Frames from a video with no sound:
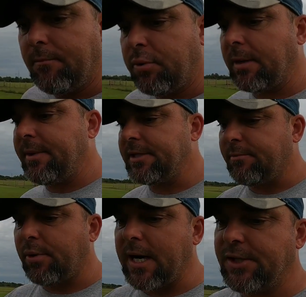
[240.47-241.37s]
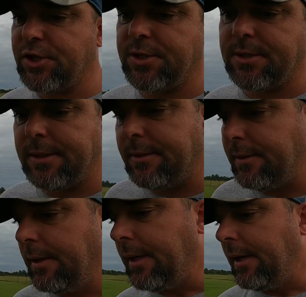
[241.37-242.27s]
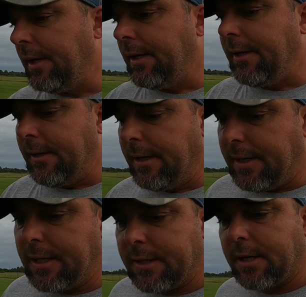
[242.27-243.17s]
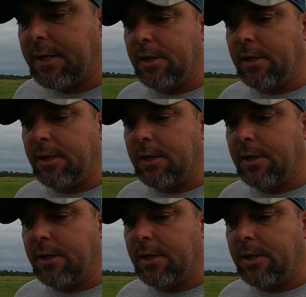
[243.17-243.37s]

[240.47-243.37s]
bring me some branches. And I thought,